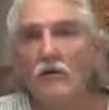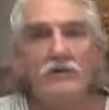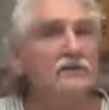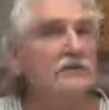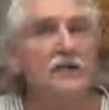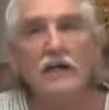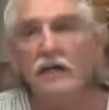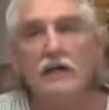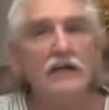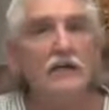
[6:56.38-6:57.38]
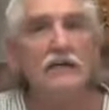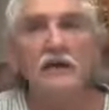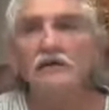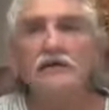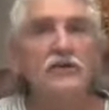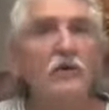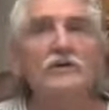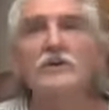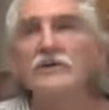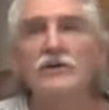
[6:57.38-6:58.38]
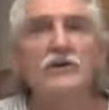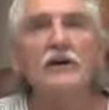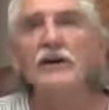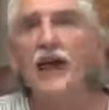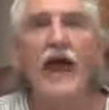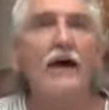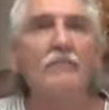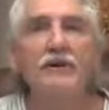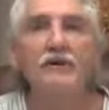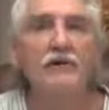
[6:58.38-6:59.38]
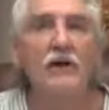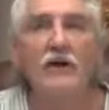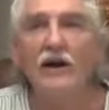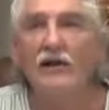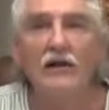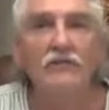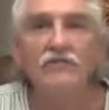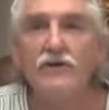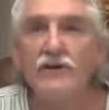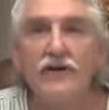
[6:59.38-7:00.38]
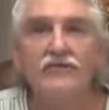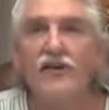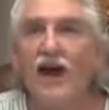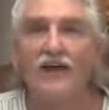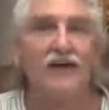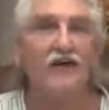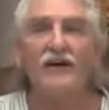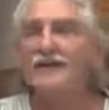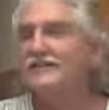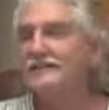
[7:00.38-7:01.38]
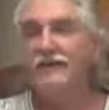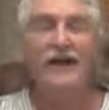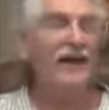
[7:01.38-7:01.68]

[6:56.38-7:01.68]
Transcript: always singing. Like she's always internally happy, you know, and I'll never forget that, you know. And it's just,